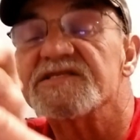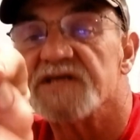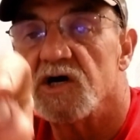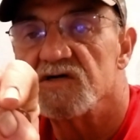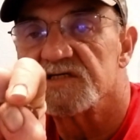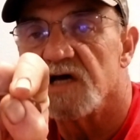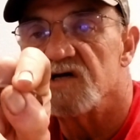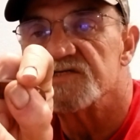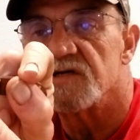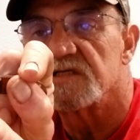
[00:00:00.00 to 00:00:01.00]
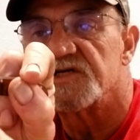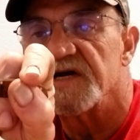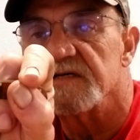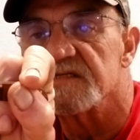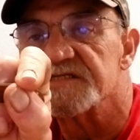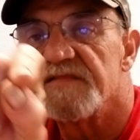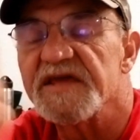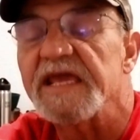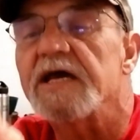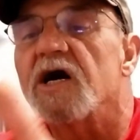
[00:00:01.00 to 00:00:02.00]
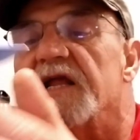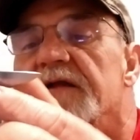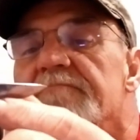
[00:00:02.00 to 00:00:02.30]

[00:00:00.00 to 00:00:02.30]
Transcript: the Ozark Trails thingy on it.